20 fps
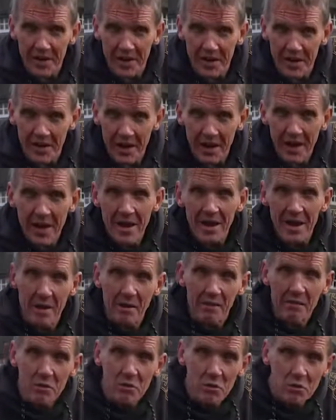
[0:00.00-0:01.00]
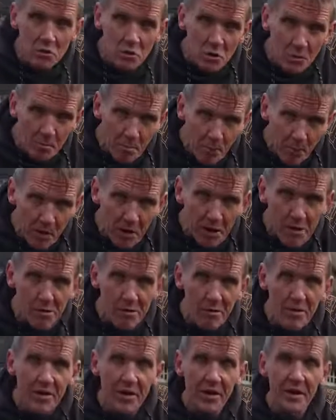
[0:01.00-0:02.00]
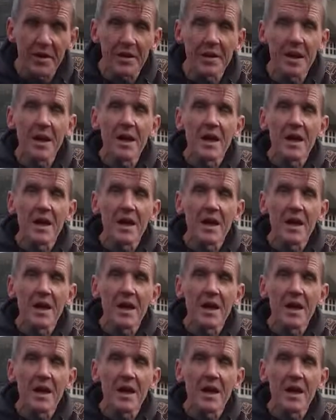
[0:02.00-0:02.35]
here. Now, if you use the polyurethane,